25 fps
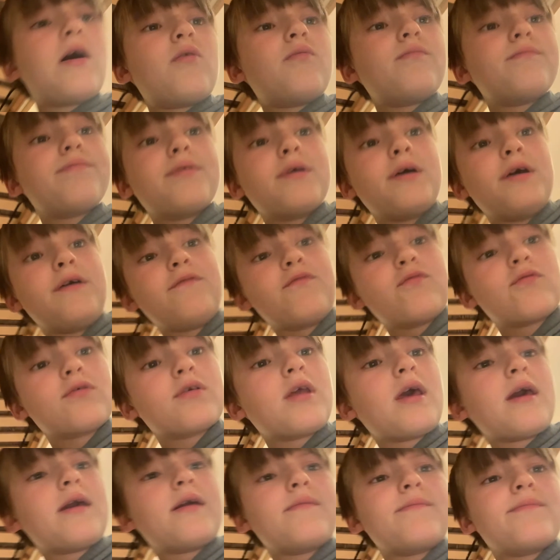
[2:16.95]
don't play
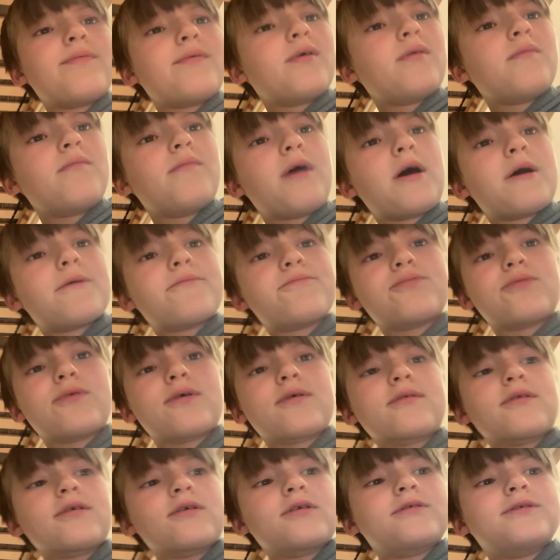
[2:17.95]
Fortnite, but my
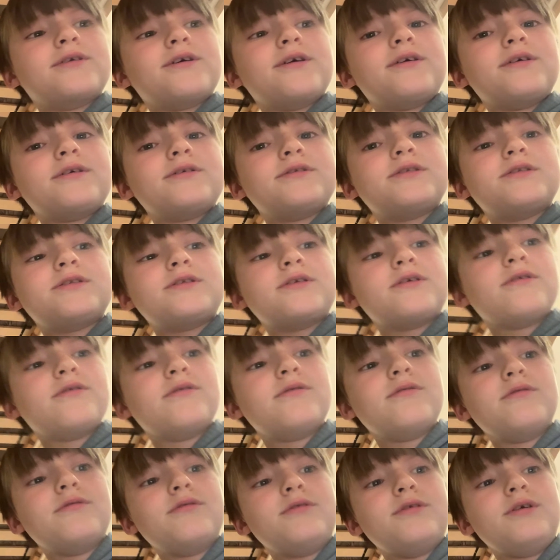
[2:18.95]
brother does,
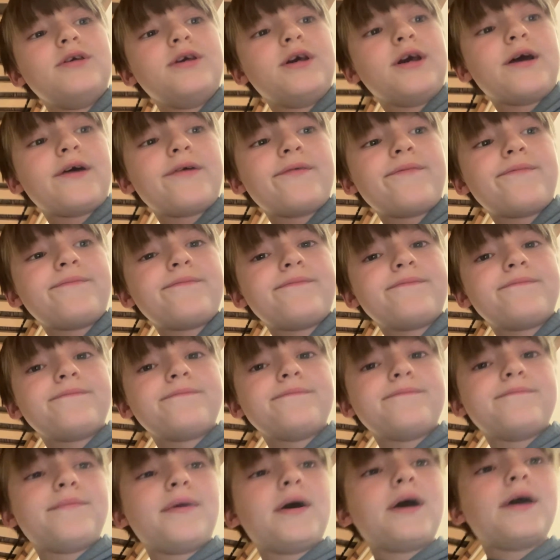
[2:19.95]
so yeah.
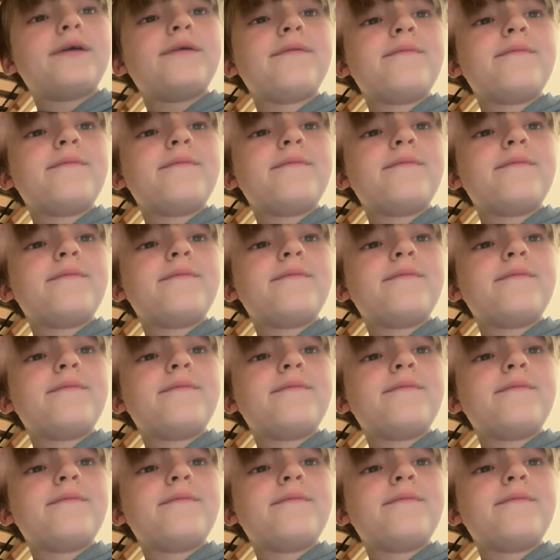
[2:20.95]
Bye.